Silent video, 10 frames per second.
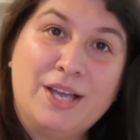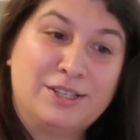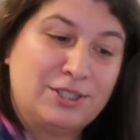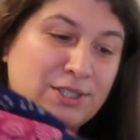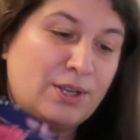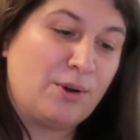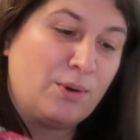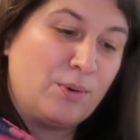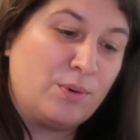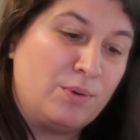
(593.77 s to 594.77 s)

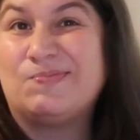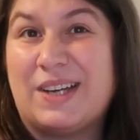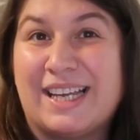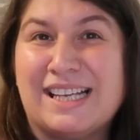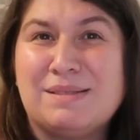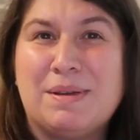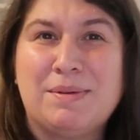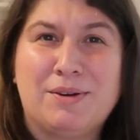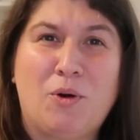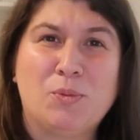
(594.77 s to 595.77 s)
So I guess
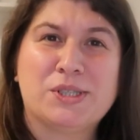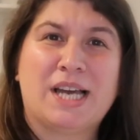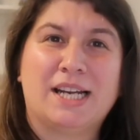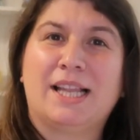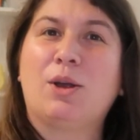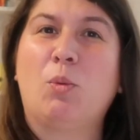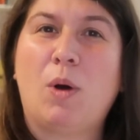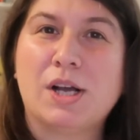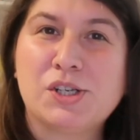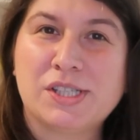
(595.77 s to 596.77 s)
maybe it almost kind of like
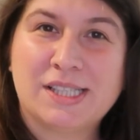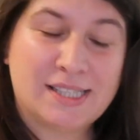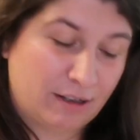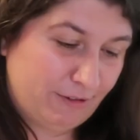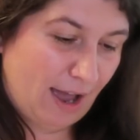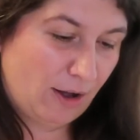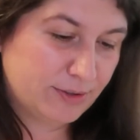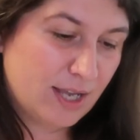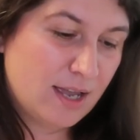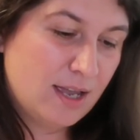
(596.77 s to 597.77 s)
washes itself
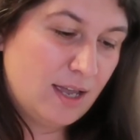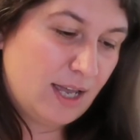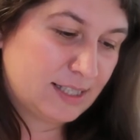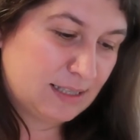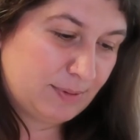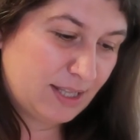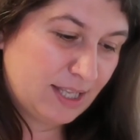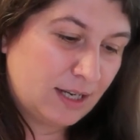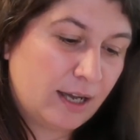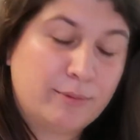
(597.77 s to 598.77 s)
out, except I
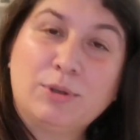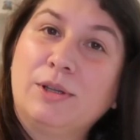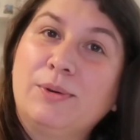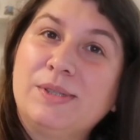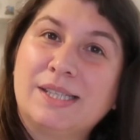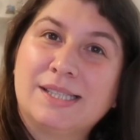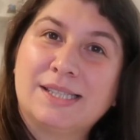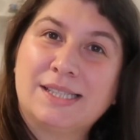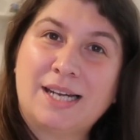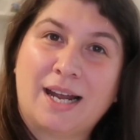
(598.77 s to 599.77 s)
think I will lose the
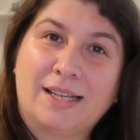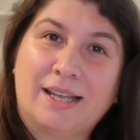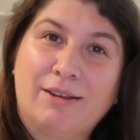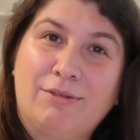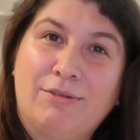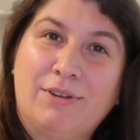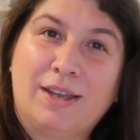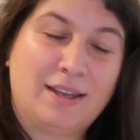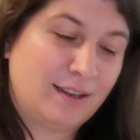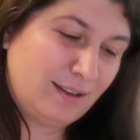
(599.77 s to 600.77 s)
styling
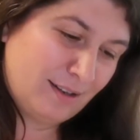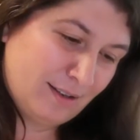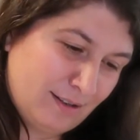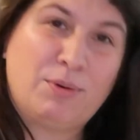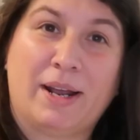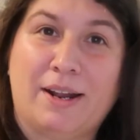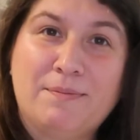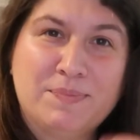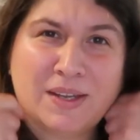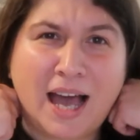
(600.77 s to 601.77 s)
fee. credit.
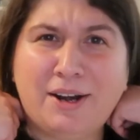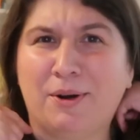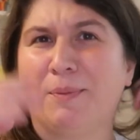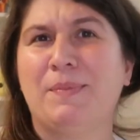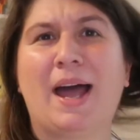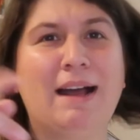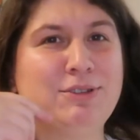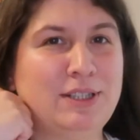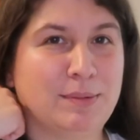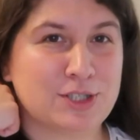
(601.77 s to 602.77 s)
I don't know, I have
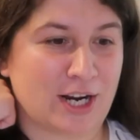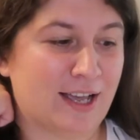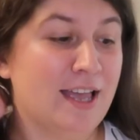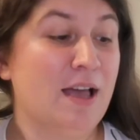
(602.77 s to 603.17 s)
to double check.